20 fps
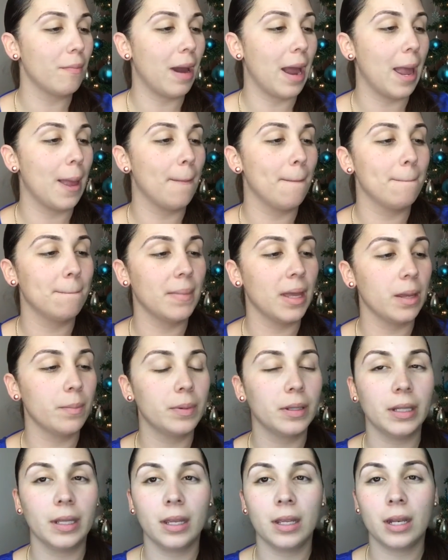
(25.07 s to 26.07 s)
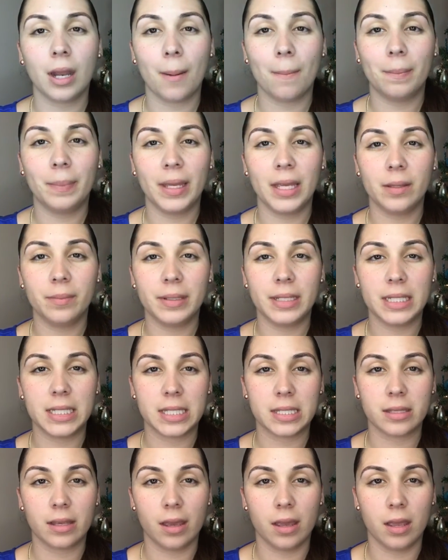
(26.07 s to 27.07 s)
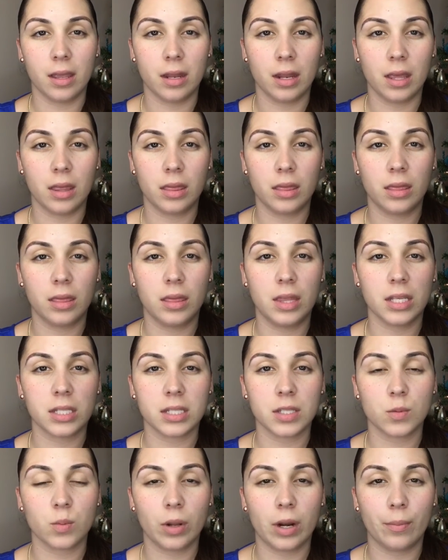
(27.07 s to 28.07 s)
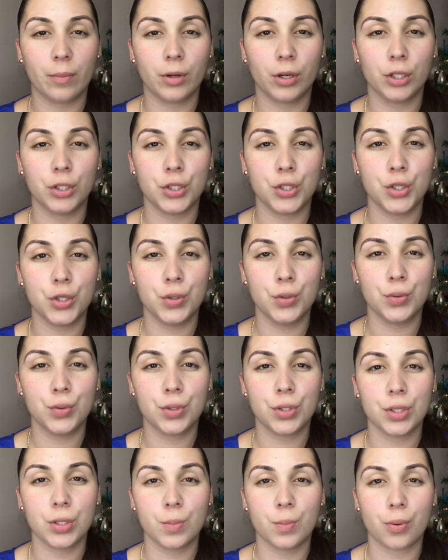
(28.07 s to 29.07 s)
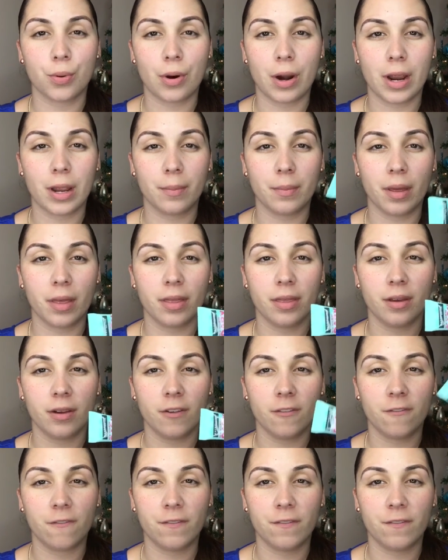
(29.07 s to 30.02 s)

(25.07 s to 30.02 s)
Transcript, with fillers: my Maybelline Baby Skin and this is what I'm going to use to prime the